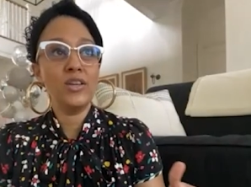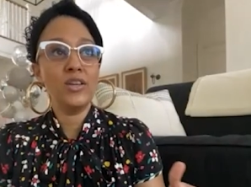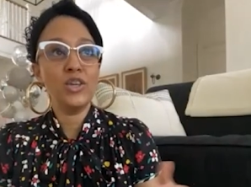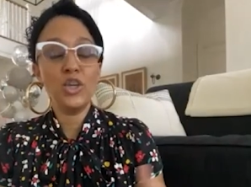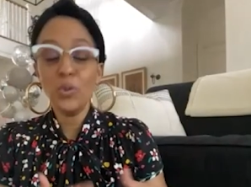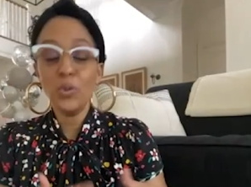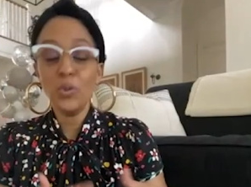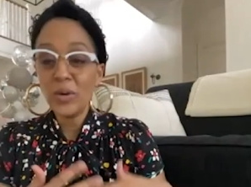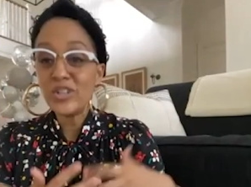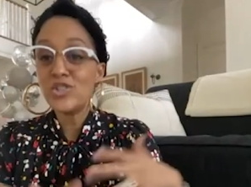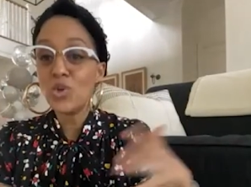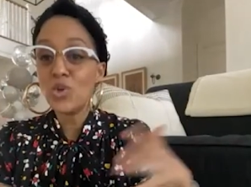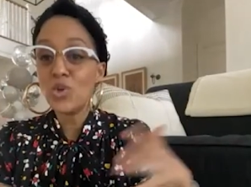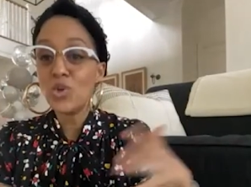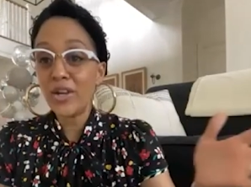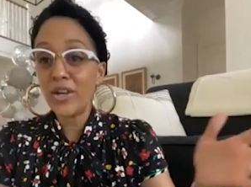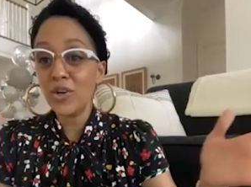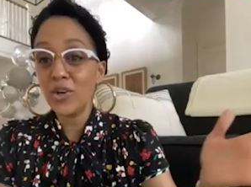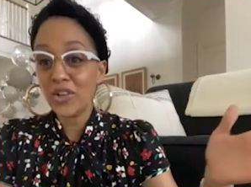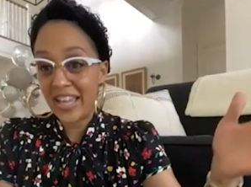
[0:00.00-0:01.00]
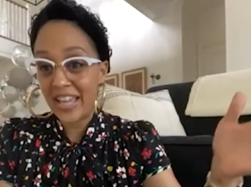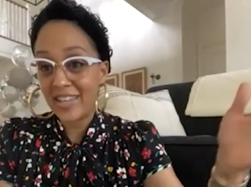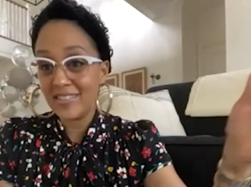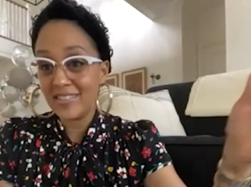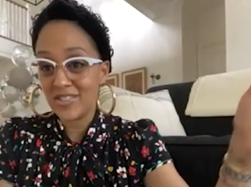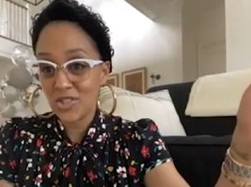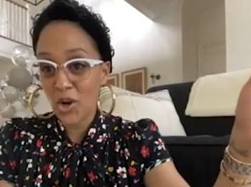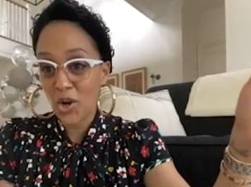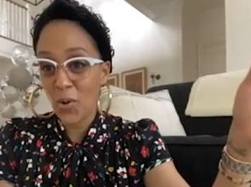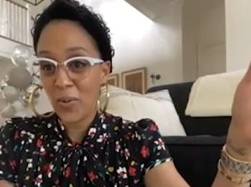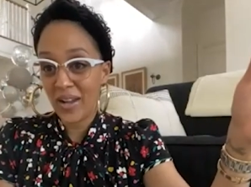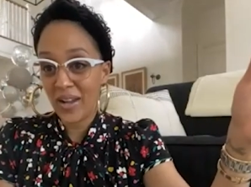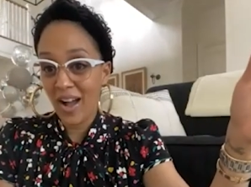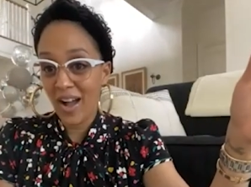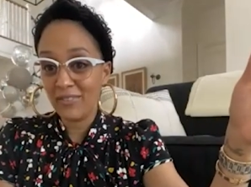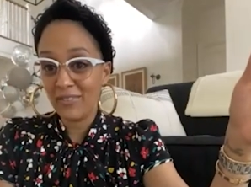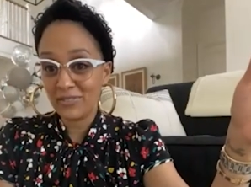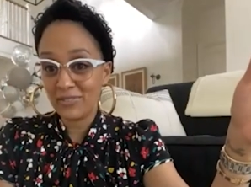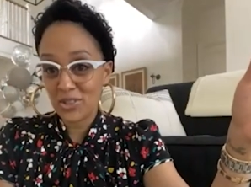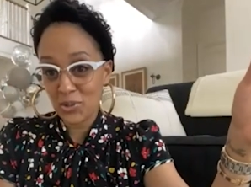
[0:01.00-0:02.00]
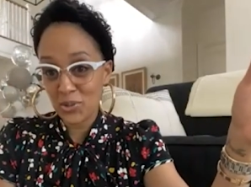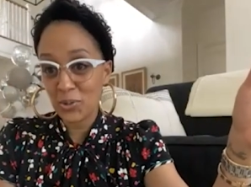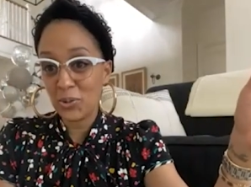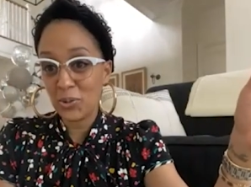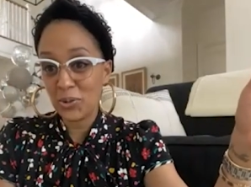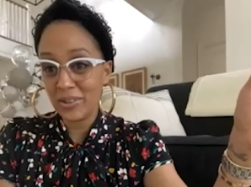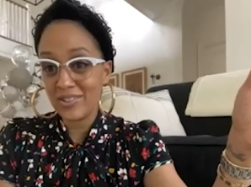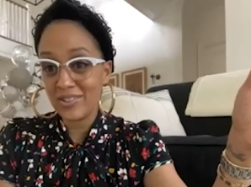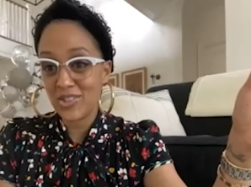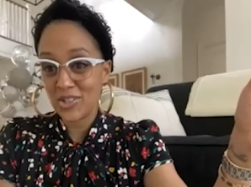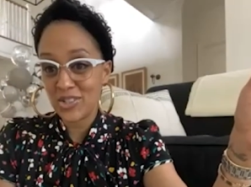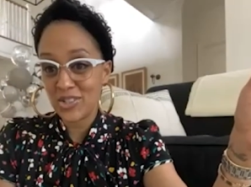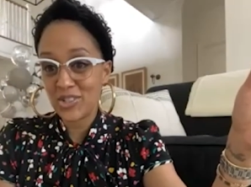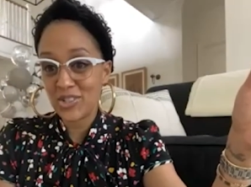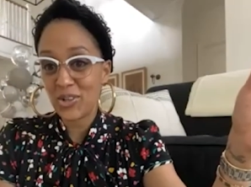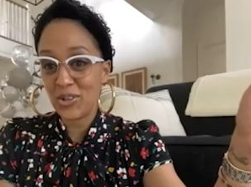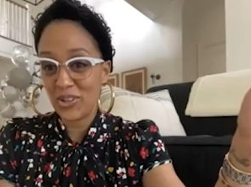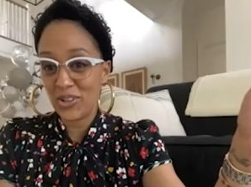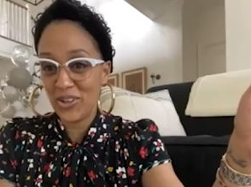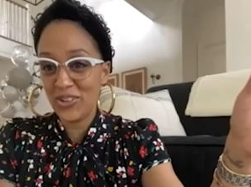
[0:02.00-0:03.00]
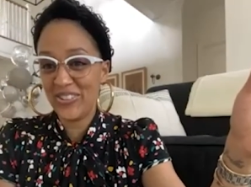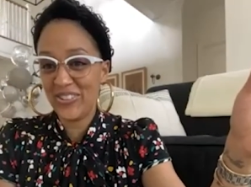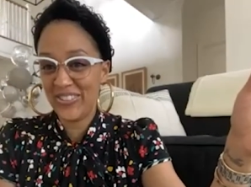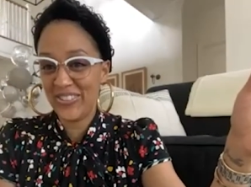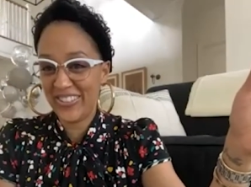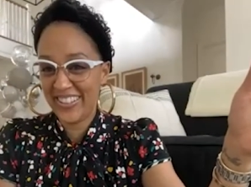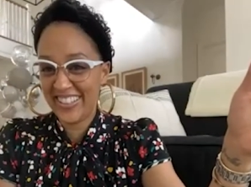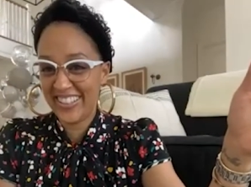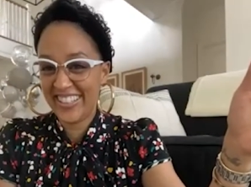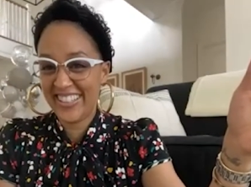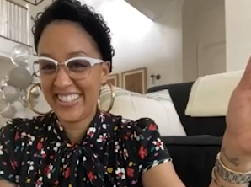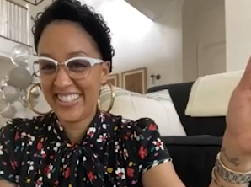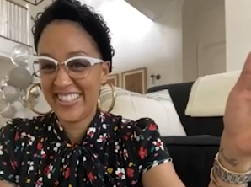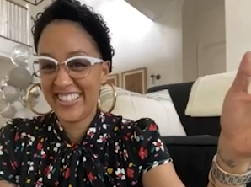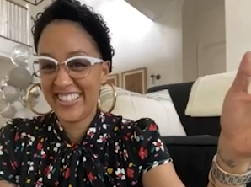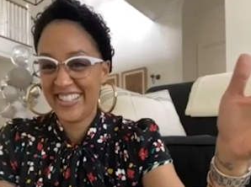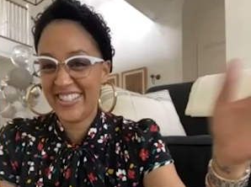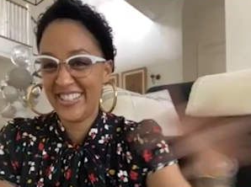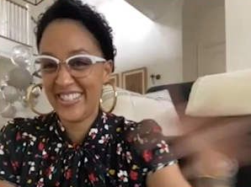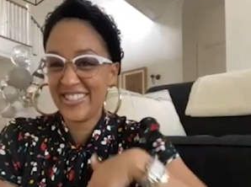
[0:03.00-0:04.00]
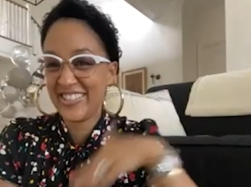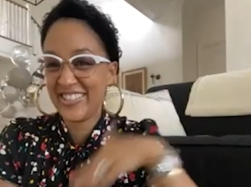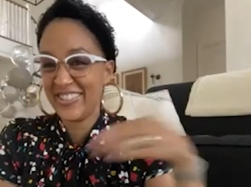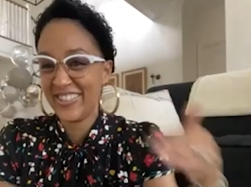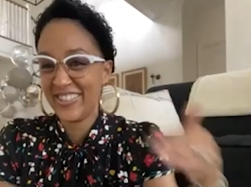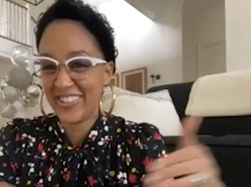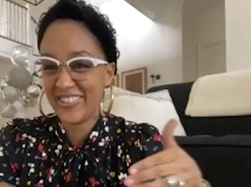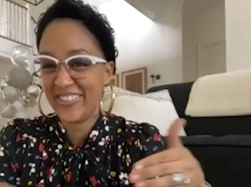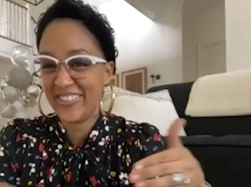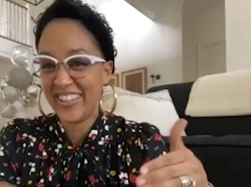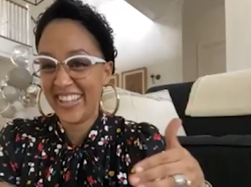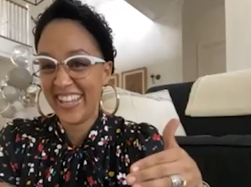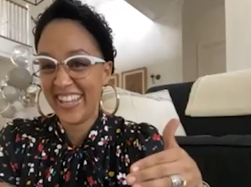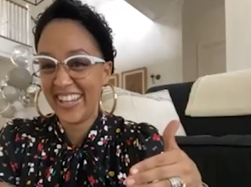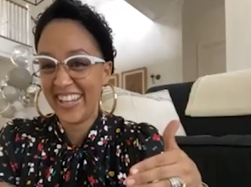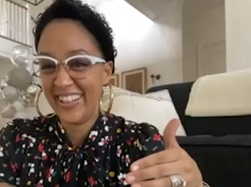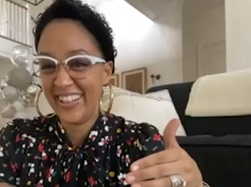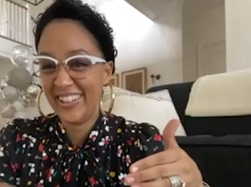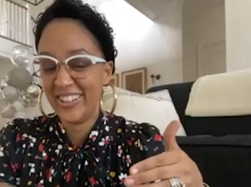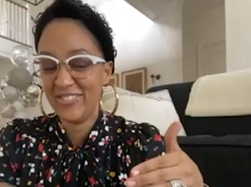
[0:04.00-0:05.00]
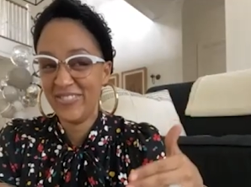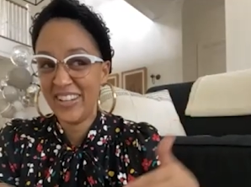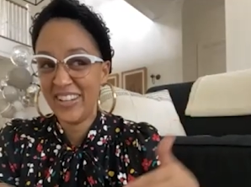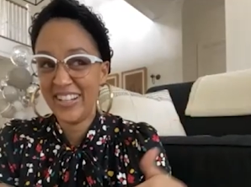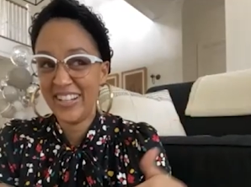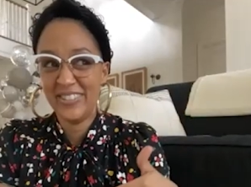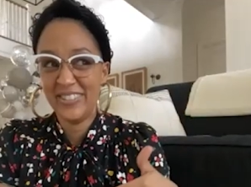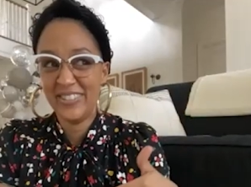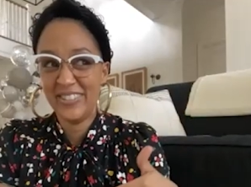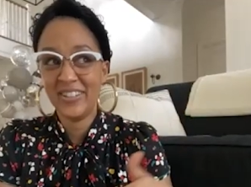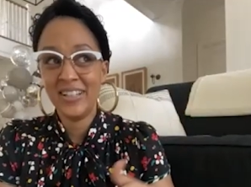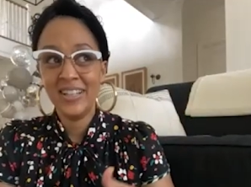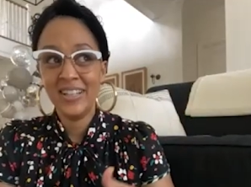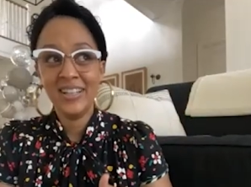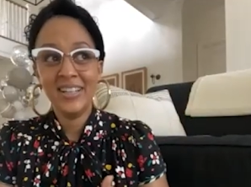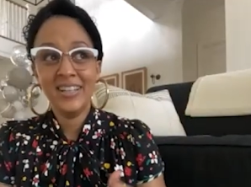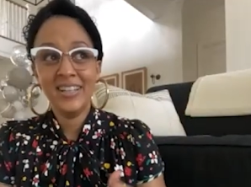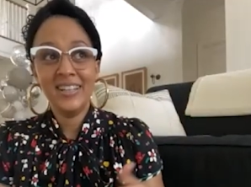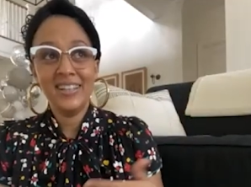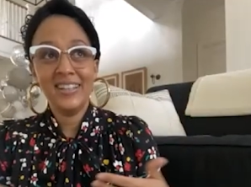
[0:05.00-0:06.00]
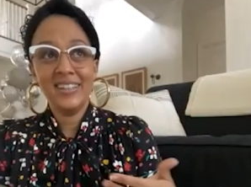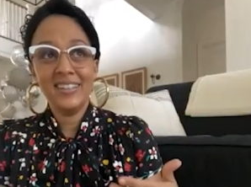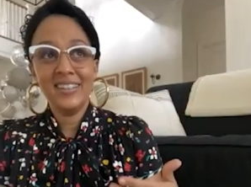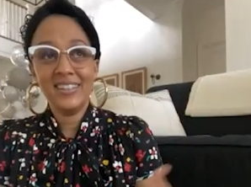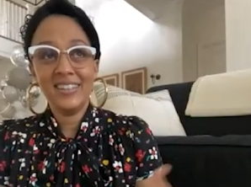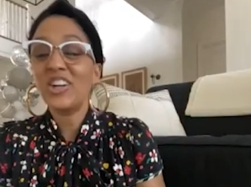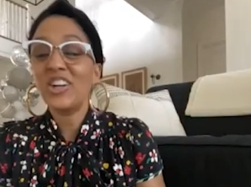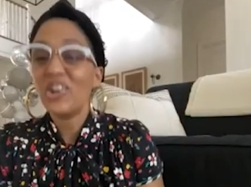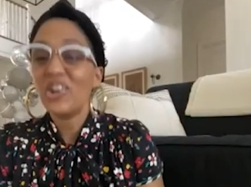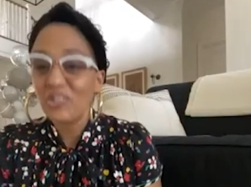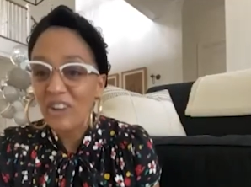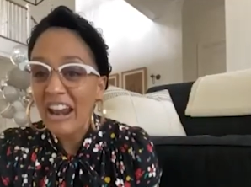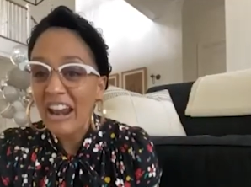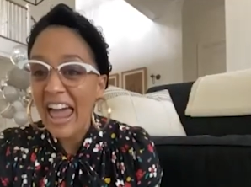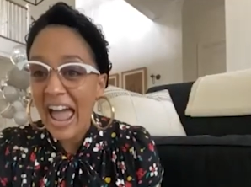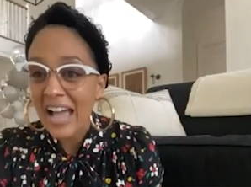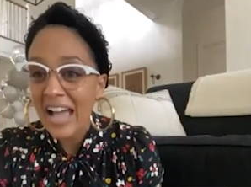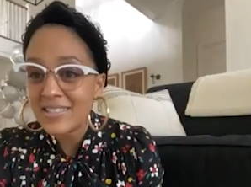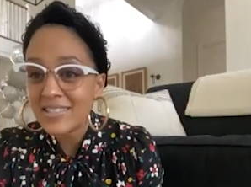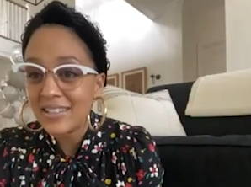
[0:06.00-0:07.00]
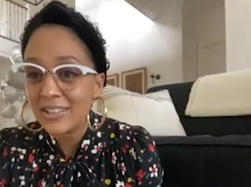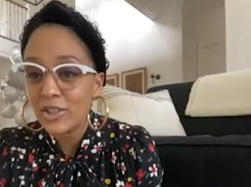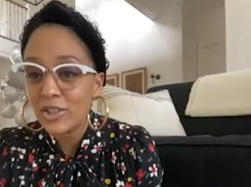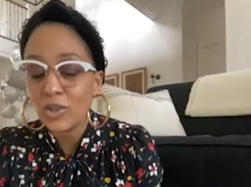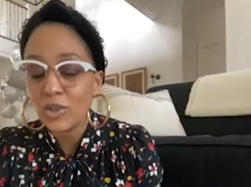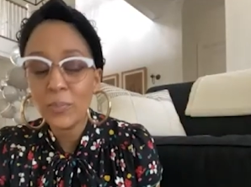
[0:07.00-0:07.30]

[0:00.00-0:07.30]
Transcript: you enjoy your kids going off to school just so you, so you can get a little bit of, you can relax a little